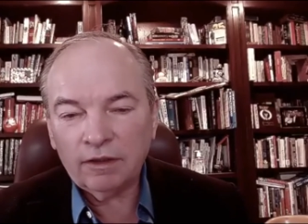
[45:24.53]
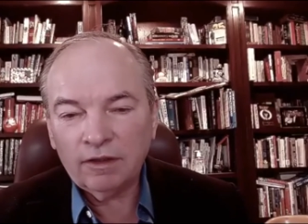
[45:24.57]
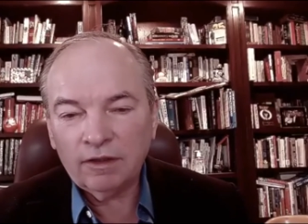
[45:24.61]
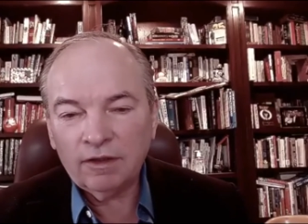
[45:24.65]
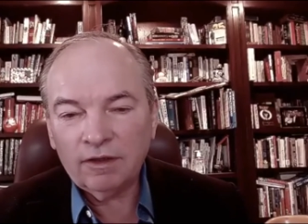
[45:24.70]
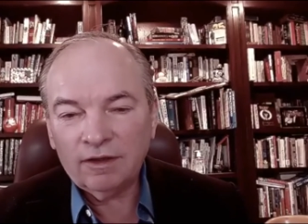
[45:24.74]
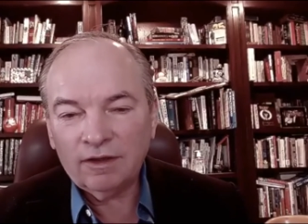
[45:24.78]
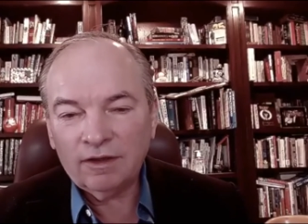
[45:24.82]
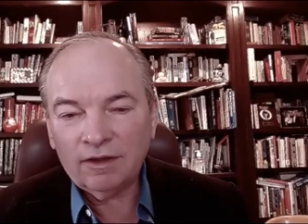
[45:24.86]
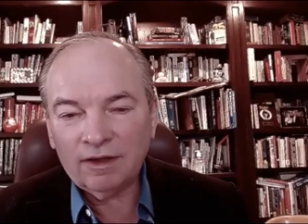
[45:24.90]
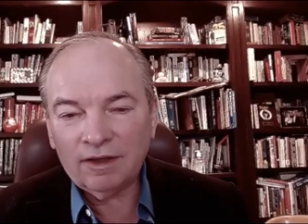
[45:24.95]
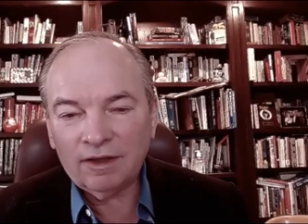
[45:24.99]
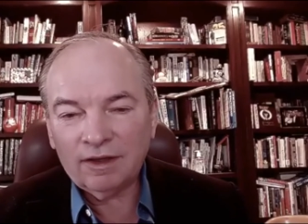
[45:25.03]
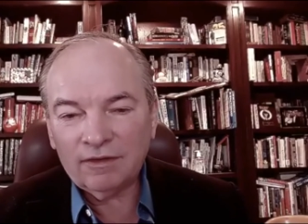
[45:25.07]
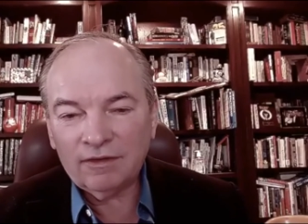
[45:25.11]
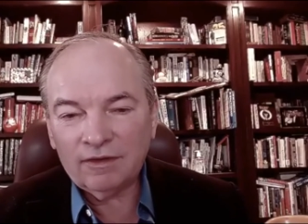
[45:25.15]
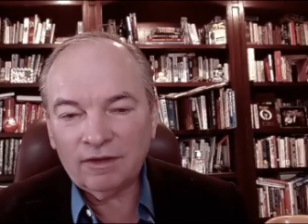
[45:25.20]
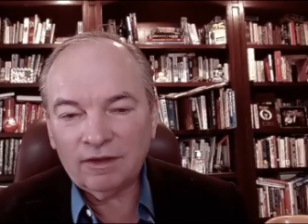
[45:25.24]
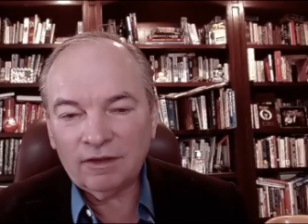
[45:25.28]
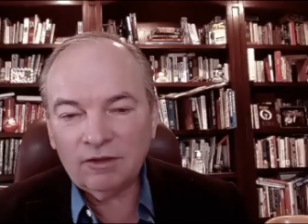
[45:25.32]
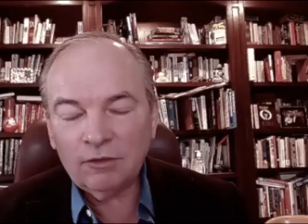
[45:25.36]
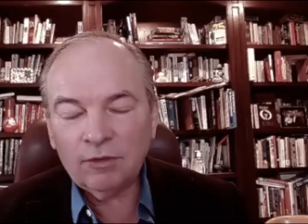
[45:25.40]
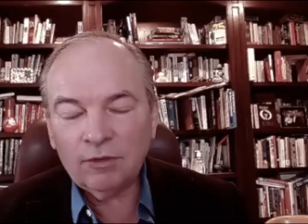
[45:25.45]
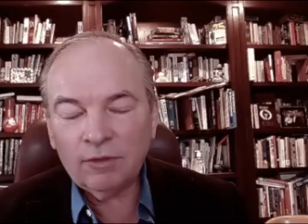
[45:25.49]
and then
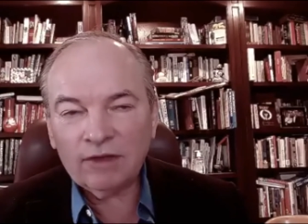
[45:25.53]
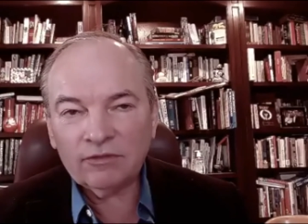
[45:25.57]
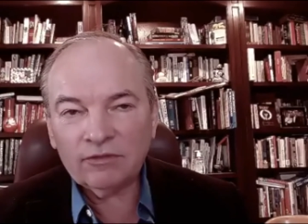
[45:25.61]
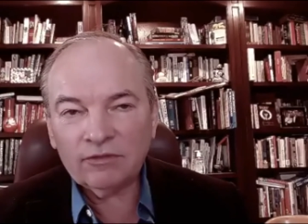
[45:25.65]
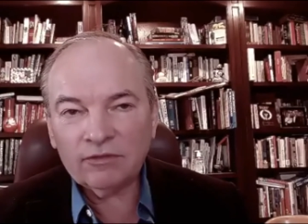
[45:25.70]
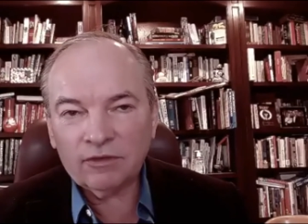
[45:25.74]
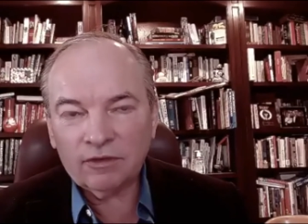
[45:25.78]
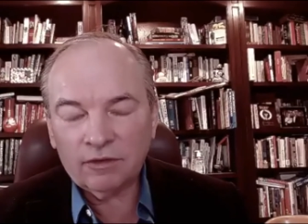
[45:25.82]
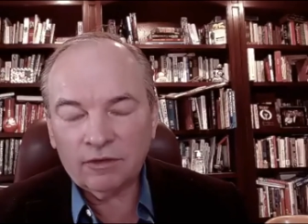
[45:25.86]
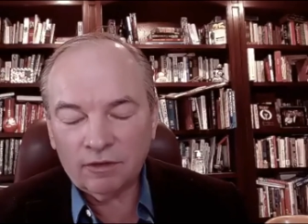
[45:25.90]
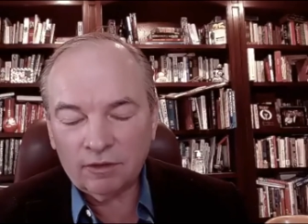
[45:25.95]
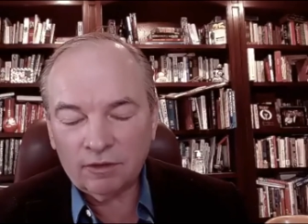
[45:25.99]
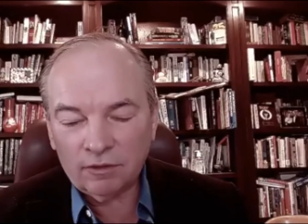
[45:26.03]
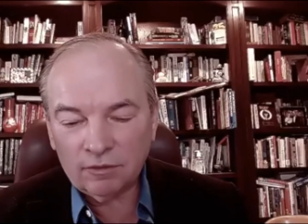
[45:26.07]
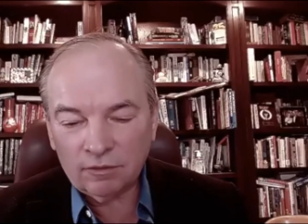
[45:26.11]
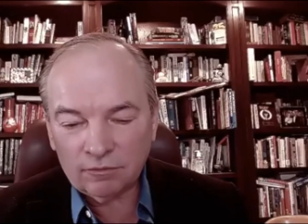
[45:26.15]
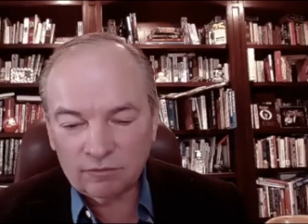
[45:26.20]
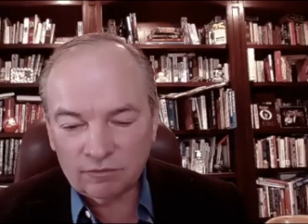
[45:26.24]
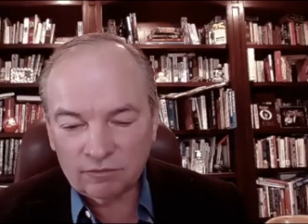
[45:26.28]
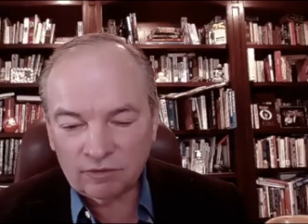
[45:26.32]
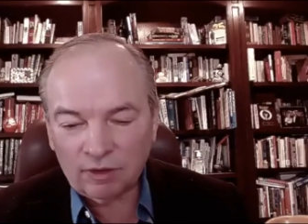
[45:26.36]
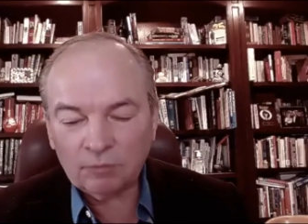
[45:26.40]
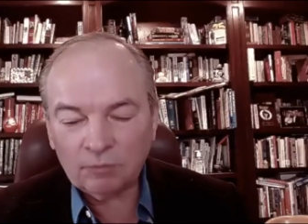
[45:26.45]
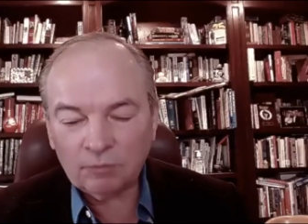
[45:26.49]
you ask the
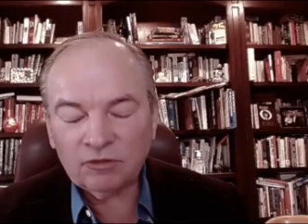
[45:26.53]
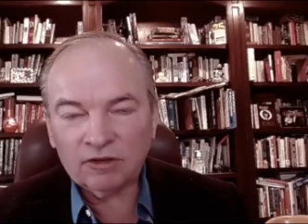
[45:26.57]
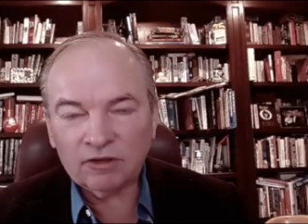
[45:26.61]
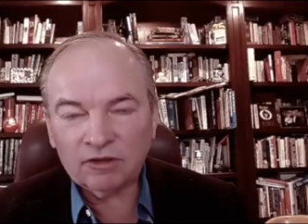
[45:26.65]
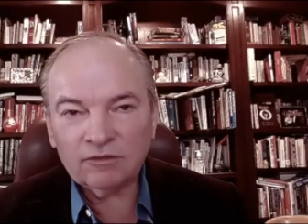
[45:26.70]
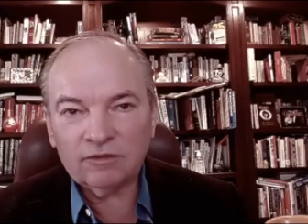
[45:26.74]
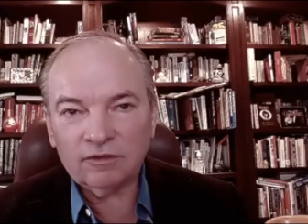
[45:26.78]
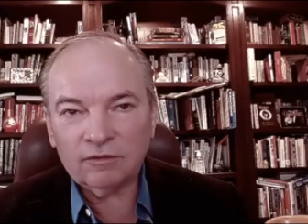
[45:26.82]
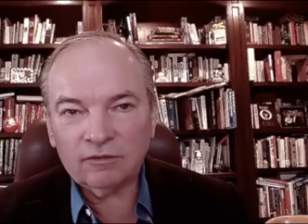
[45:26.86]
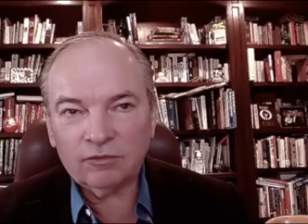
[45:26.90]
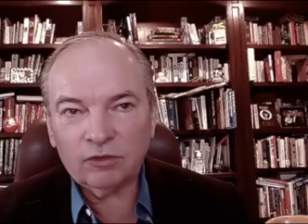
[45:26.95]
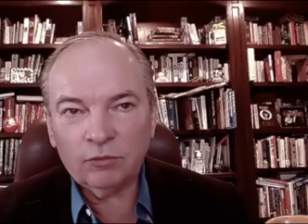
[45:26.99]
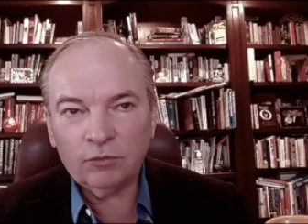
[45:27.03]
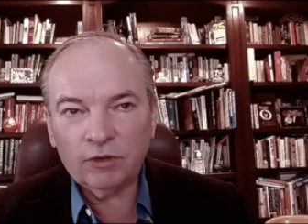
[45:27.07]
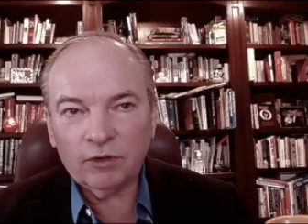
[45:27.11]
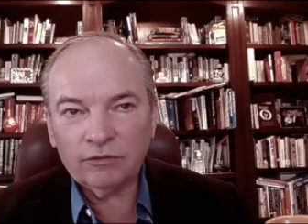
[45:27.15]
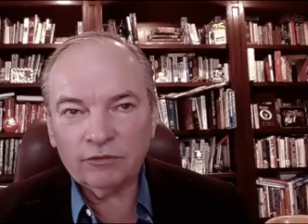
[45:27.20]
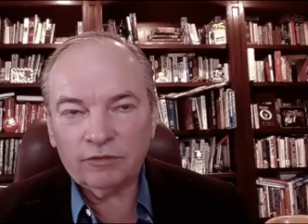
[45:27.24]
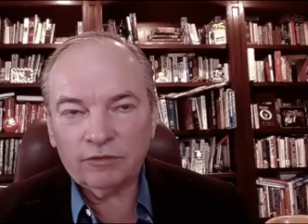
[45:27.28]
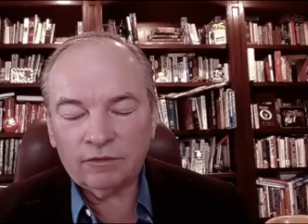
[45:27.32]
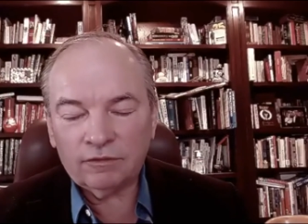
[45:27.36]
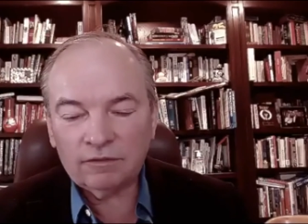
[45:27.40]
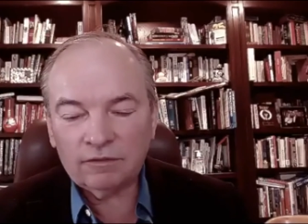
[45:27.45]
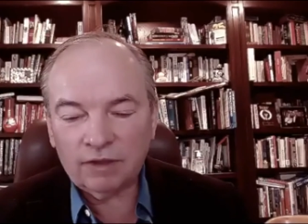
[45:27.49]
subjects, if you will, to
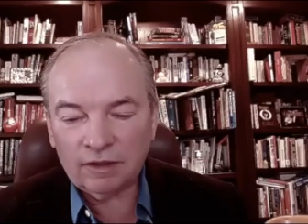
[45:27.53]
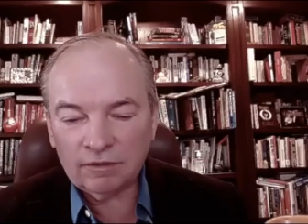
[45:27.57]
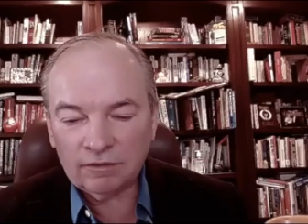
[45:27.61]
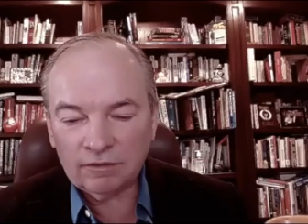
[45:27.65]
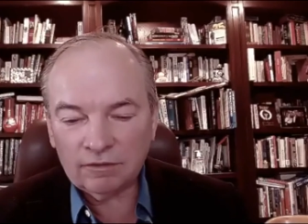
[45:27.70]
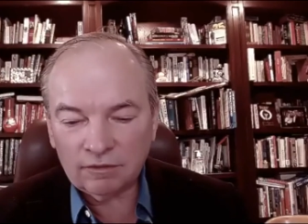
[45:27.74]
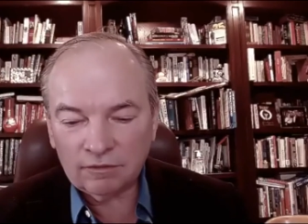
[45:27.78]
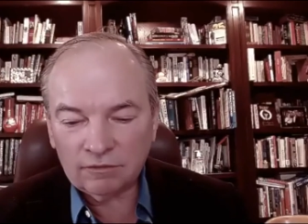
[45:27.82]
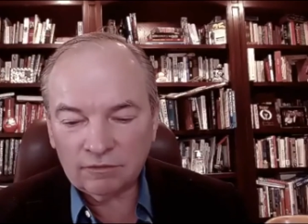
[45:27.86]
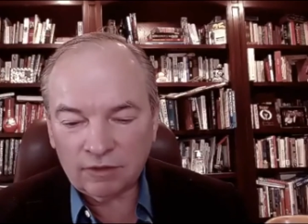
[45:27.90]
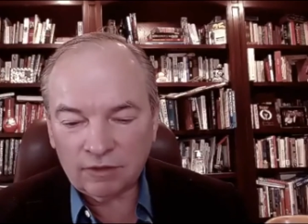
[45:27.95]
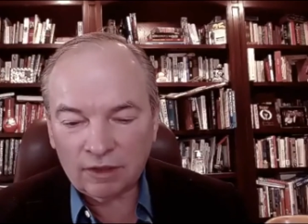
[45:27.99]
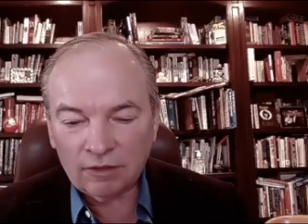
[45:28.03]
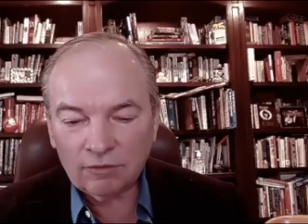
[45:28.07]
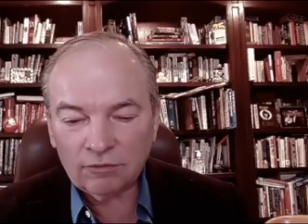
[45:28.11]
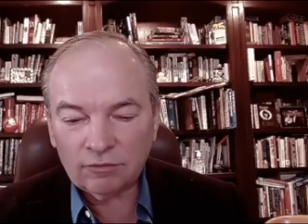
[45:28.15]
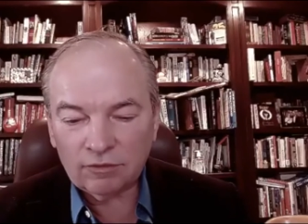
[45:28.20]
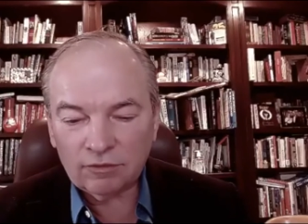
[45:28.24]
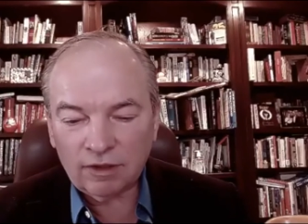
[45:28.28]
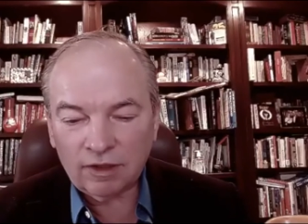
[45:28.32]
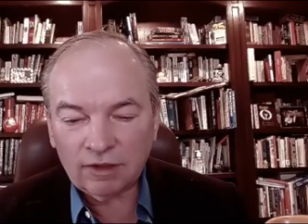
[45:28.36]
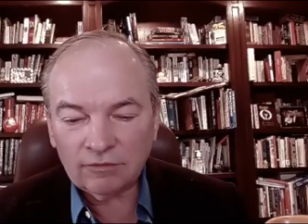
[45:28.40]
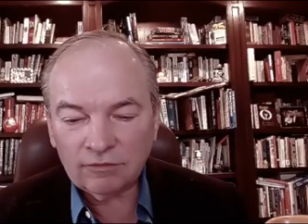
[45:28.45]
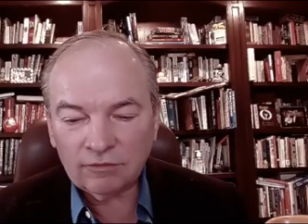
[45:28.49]
take the standard
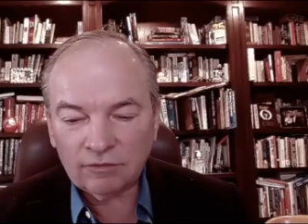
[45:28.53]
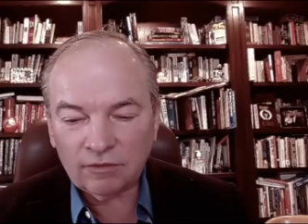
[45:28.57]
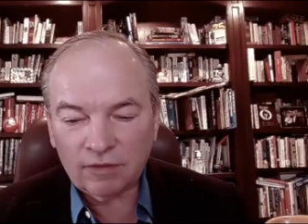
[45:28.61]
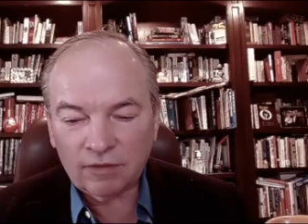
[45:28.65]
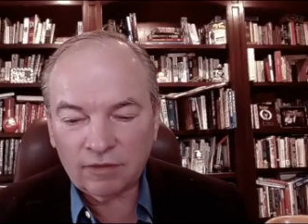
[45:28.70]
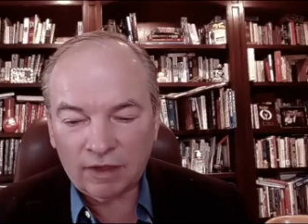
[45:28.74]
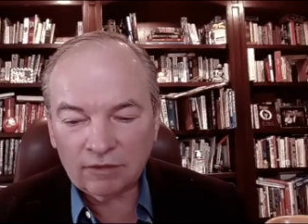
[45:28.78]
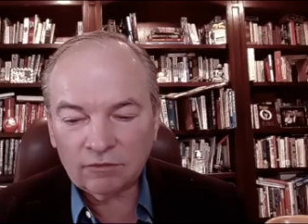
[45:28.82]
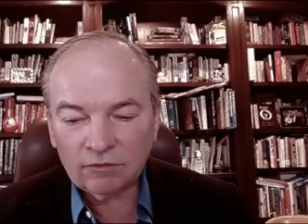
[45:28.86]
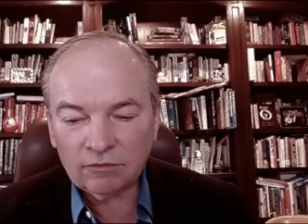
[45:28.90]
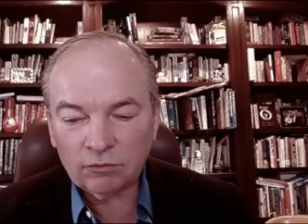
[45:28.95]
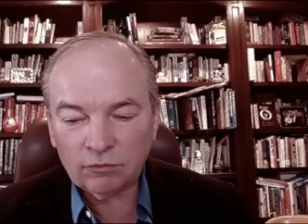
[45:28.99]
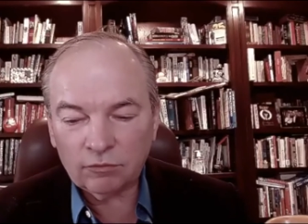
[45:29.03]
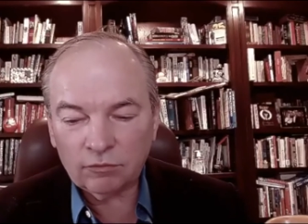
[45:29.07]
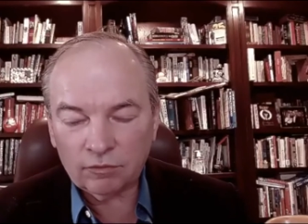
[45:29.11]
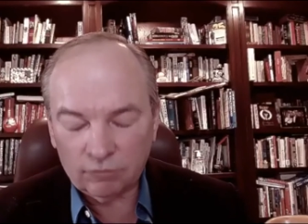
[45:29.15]
tests in that to